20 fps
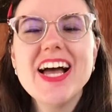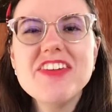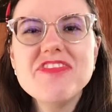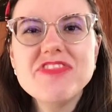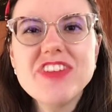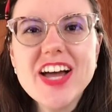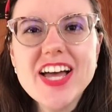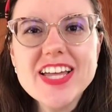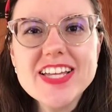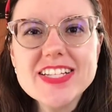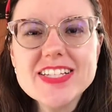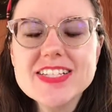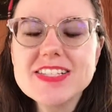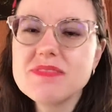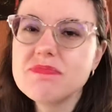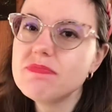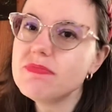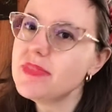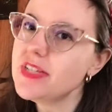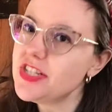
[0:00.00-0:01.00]
friends,
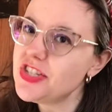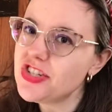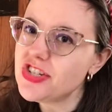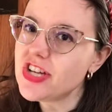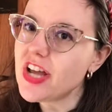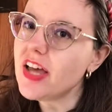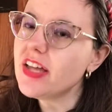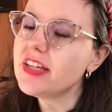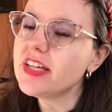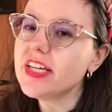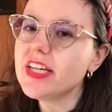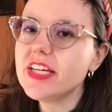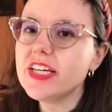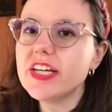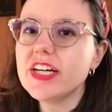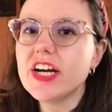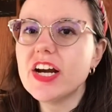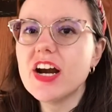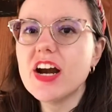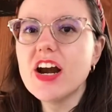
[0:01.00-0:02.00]
Miss Shelley
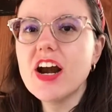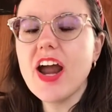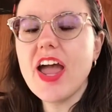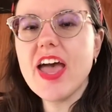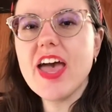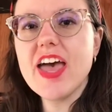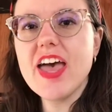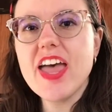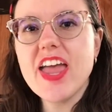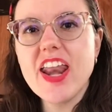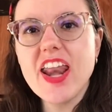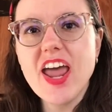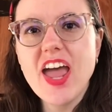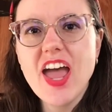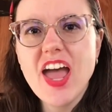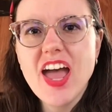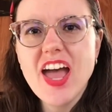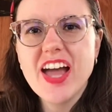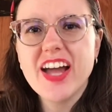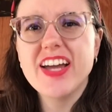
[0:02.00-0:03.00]
here, and
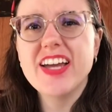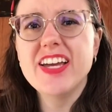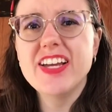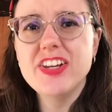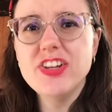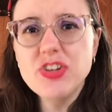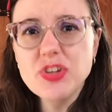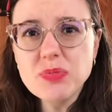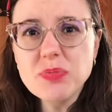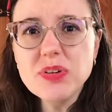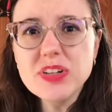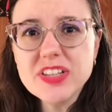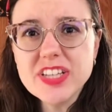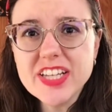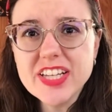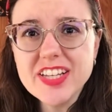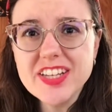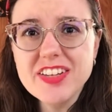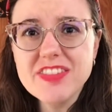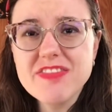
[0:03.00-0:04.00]
can you
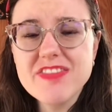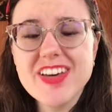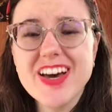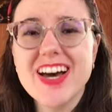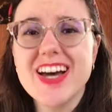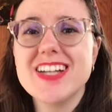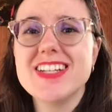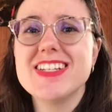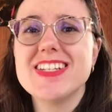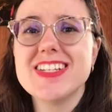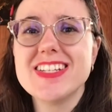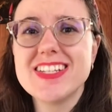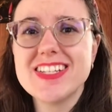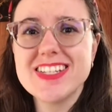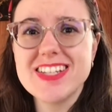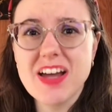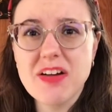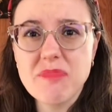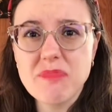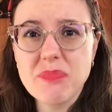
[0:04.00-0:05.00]
believe that
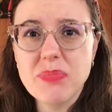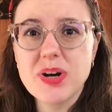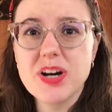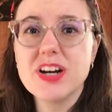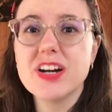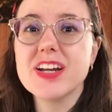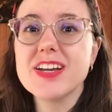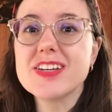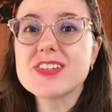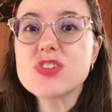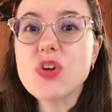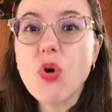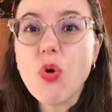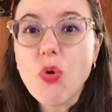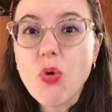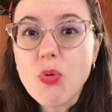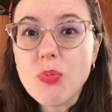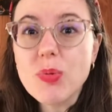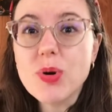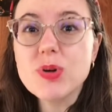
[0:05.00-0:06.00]
December is
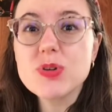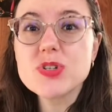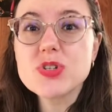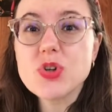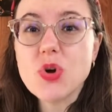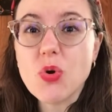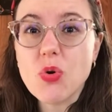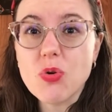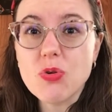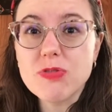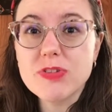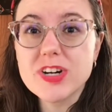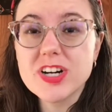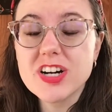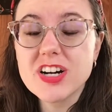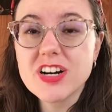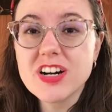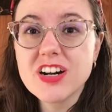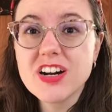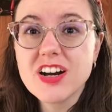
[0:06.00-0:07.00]
almost
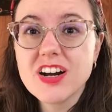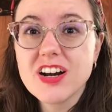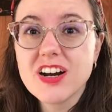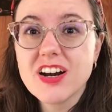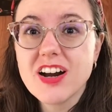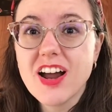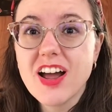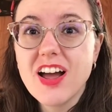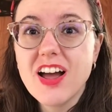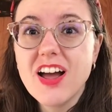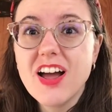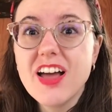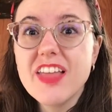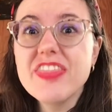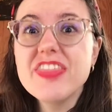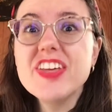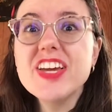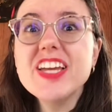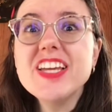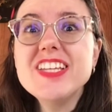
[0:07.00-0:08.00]
over?
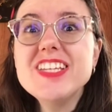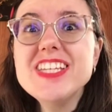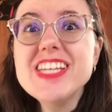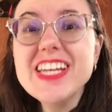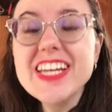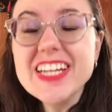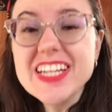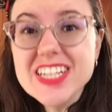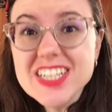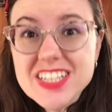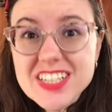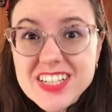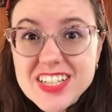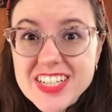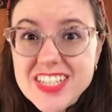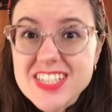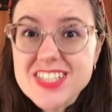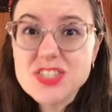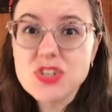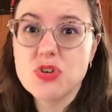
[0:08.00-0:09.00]
The year
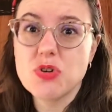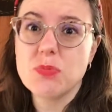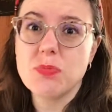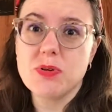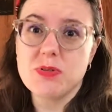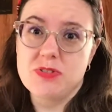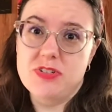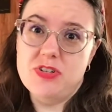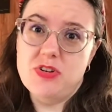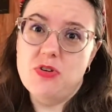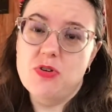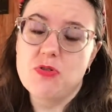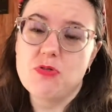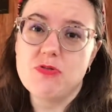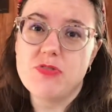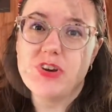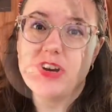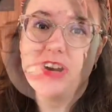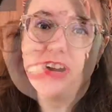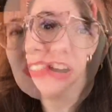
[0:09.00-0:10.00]
is almost
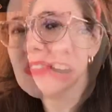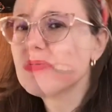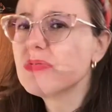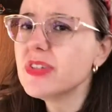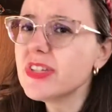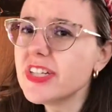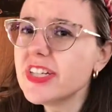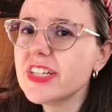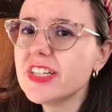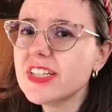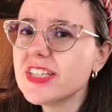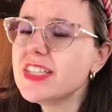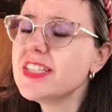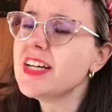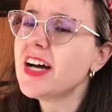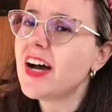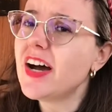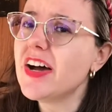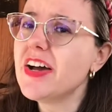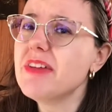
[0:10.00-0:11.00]
over. It's a really good
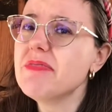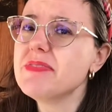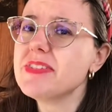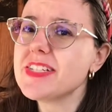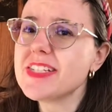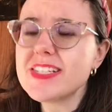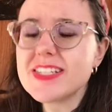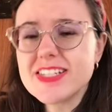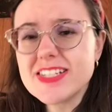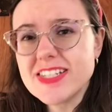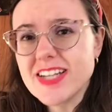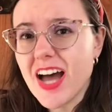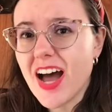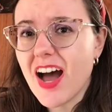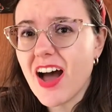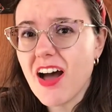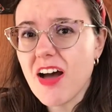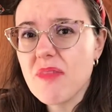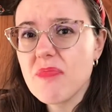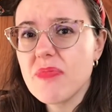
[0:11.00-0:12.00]
time to
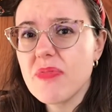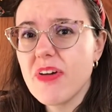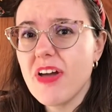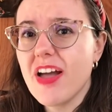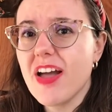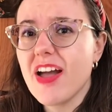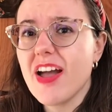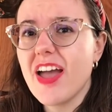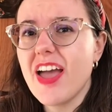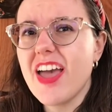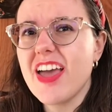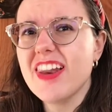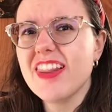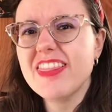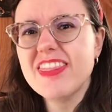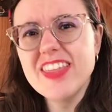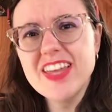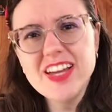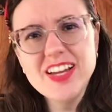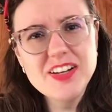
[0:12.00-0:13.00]
stop and
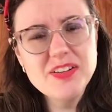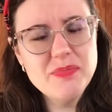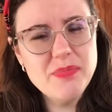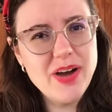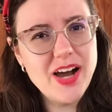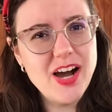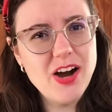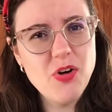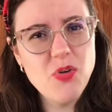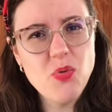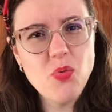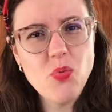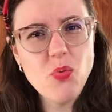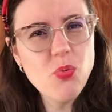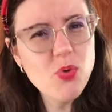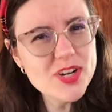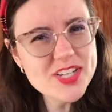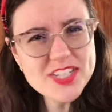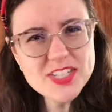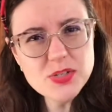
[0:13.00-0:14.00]
think about
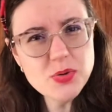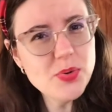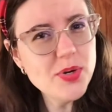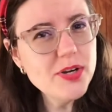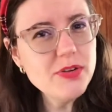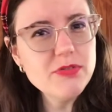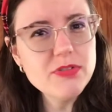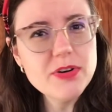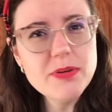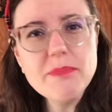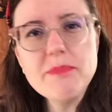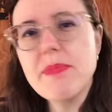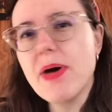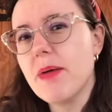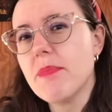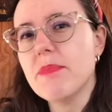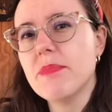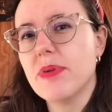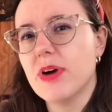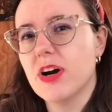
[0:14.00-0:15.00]
what do we
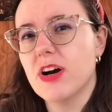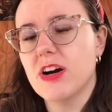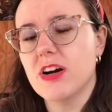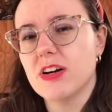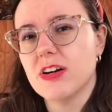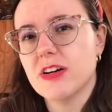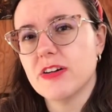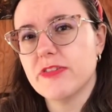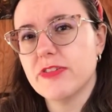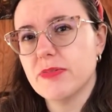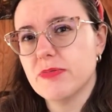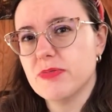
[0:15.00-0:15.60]
remember from